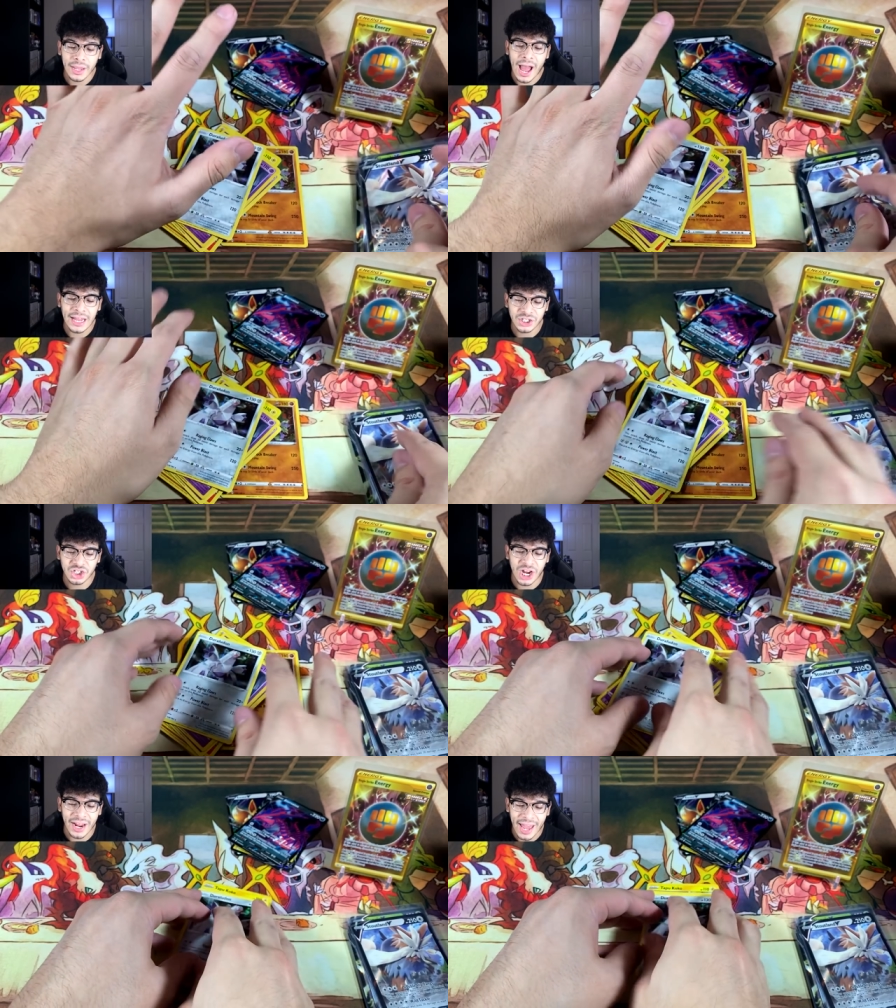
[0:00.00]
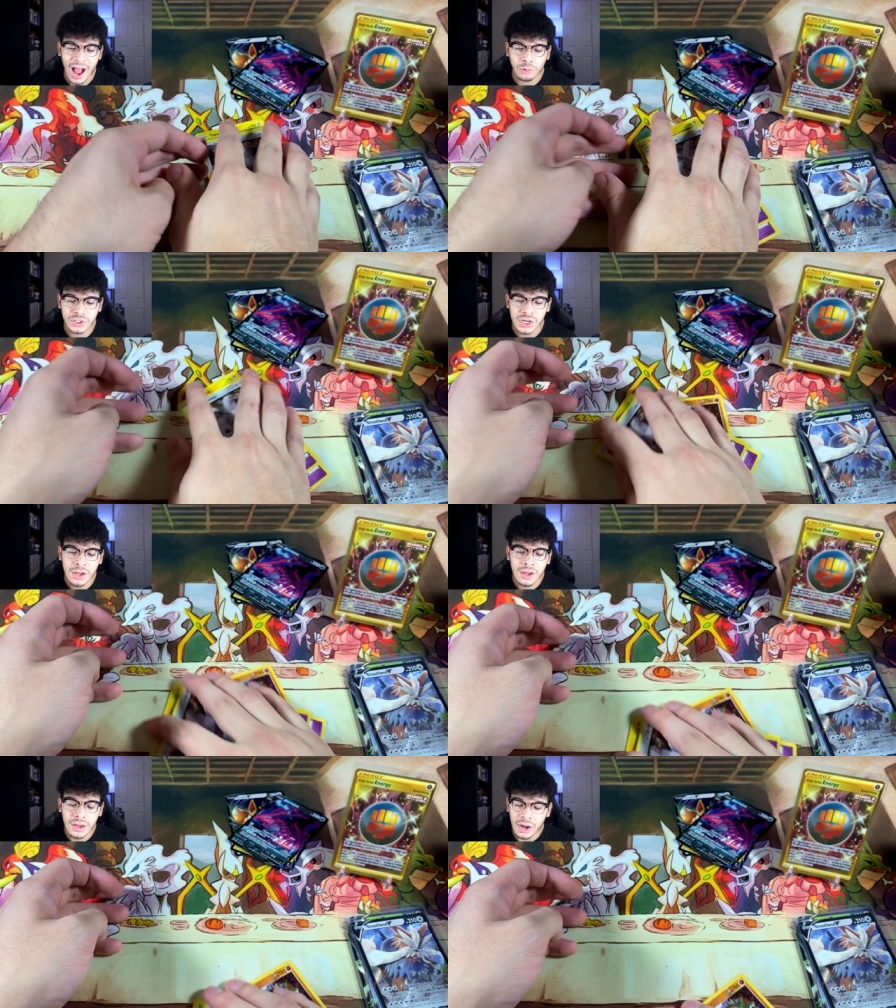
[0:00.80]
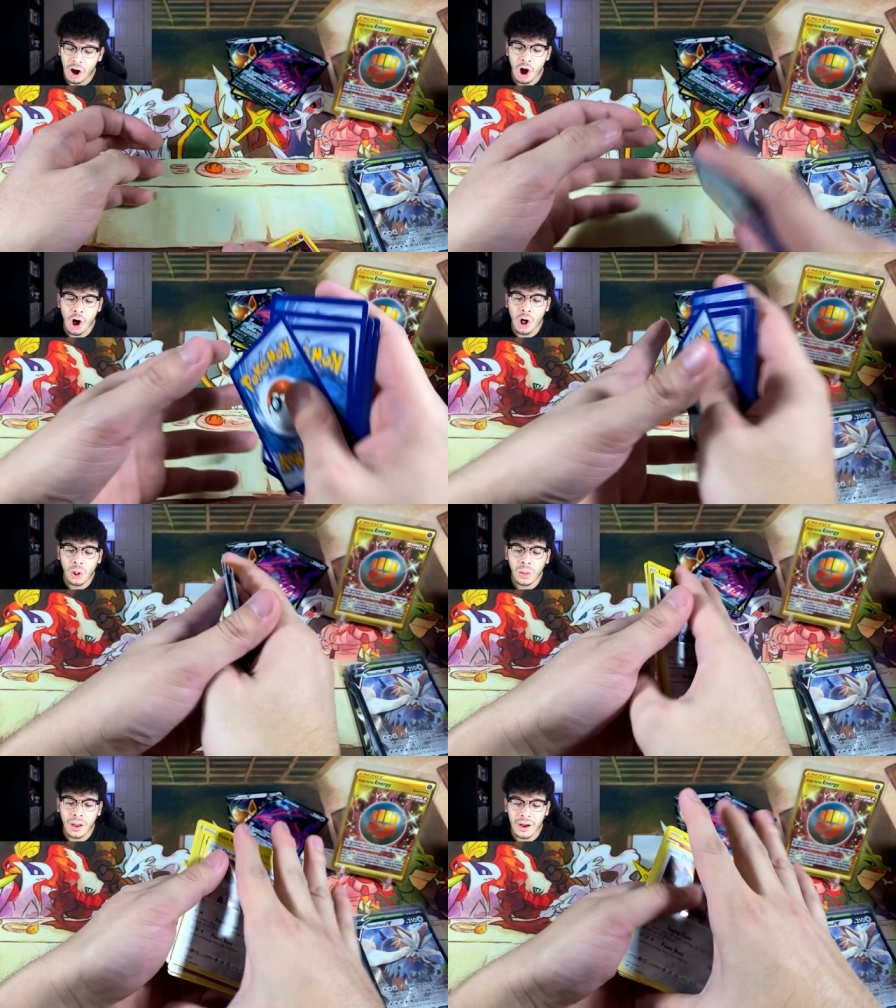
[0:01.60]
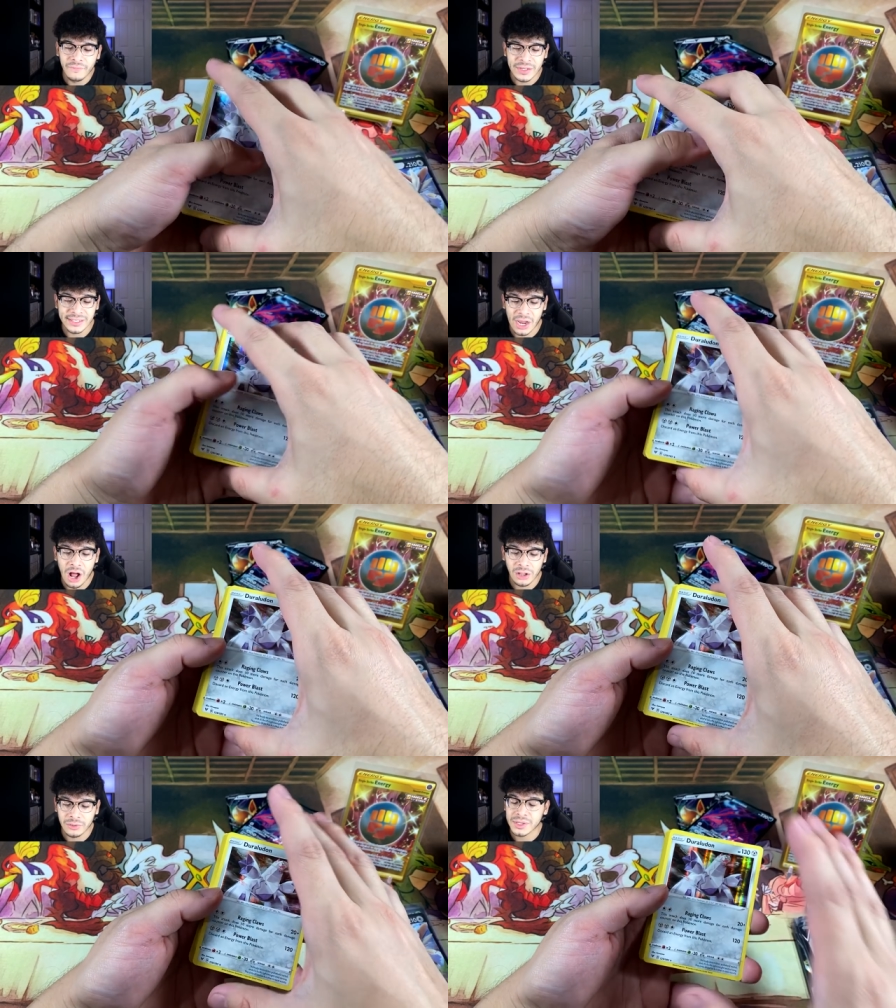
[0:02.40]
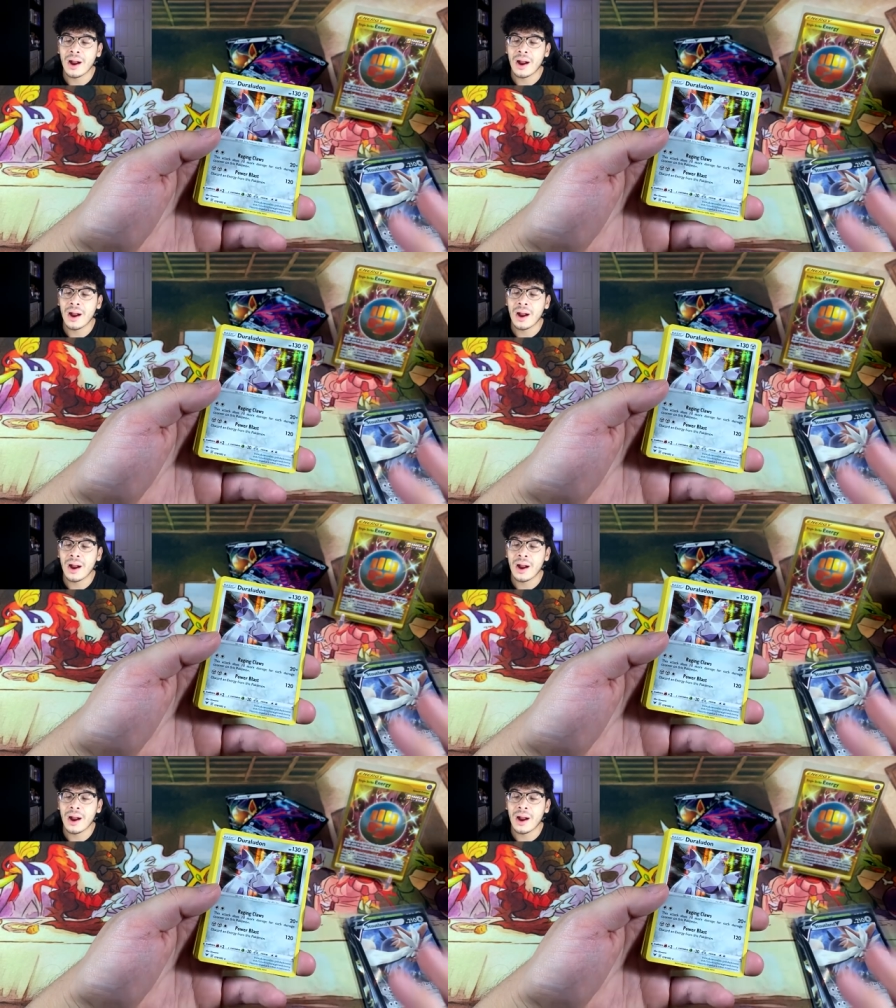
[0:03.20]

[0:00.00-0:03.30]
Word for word: But guys, check out all of these hollows.